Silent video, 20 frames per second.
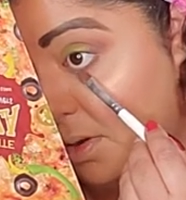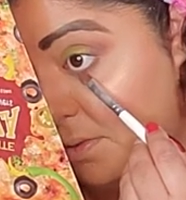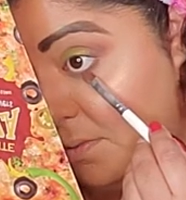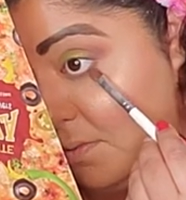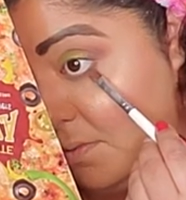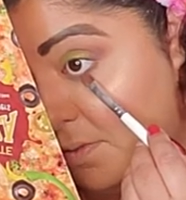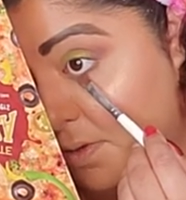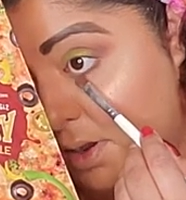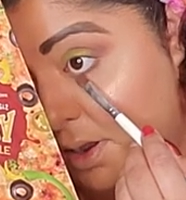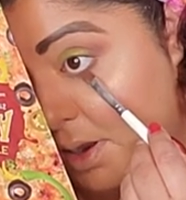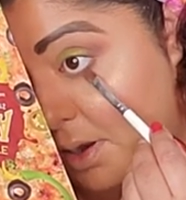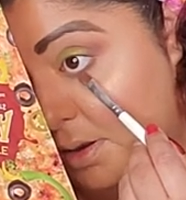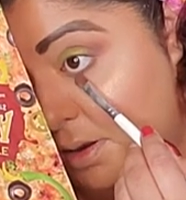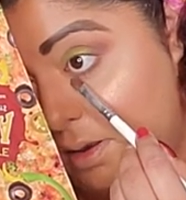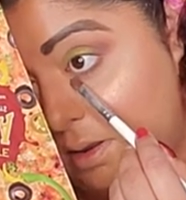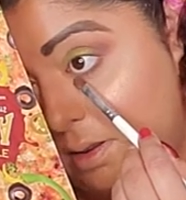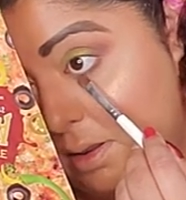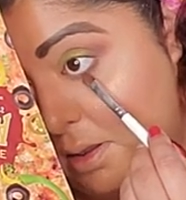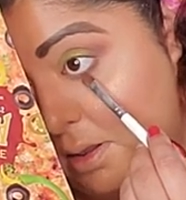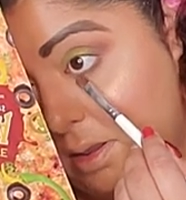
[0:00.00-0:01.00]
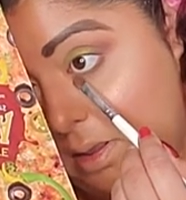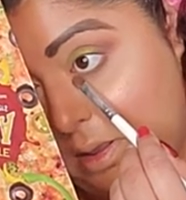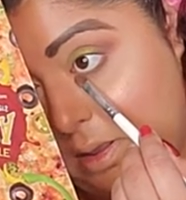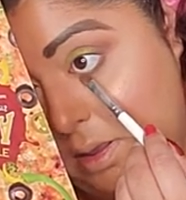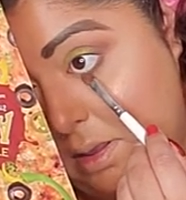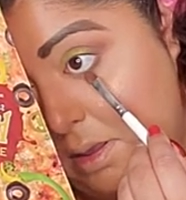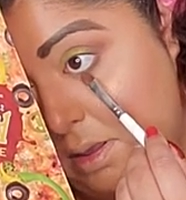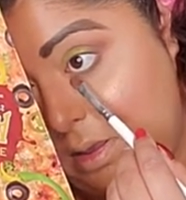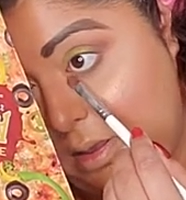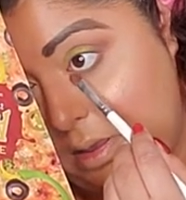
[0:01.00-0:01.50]
find
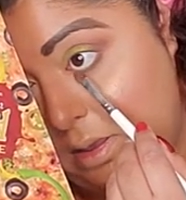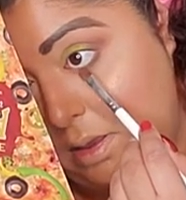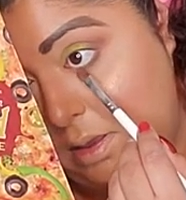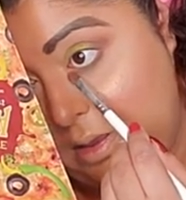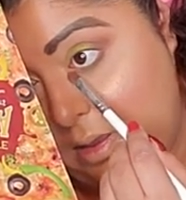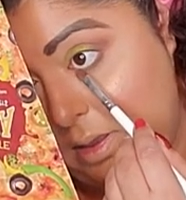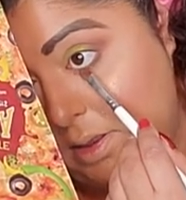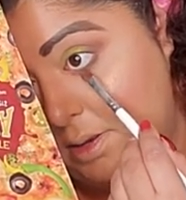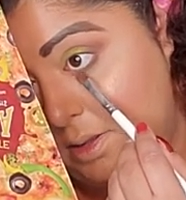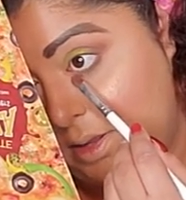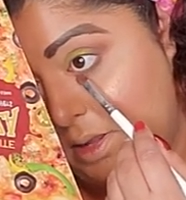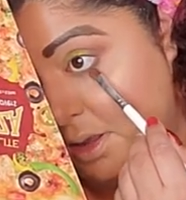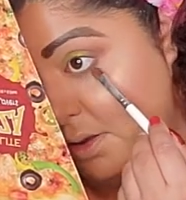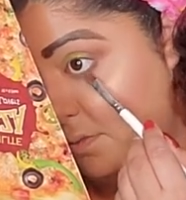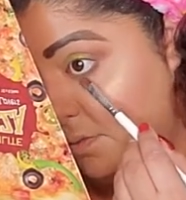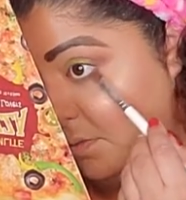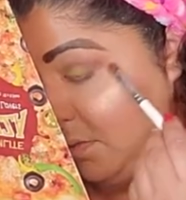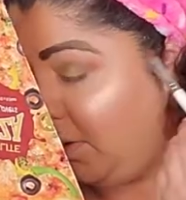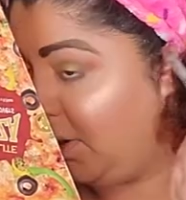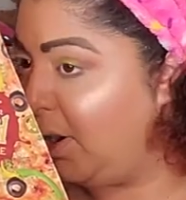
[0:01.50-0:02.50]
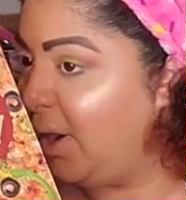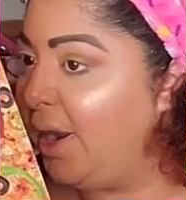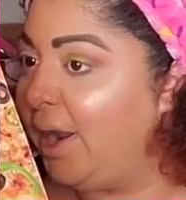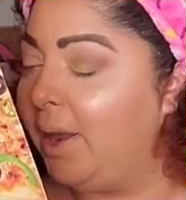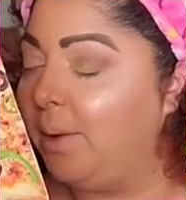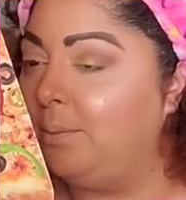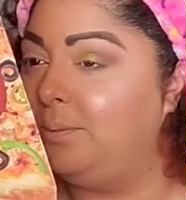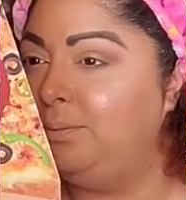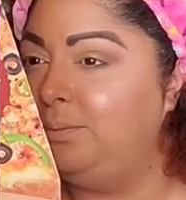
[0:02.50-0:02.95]
a good gift for him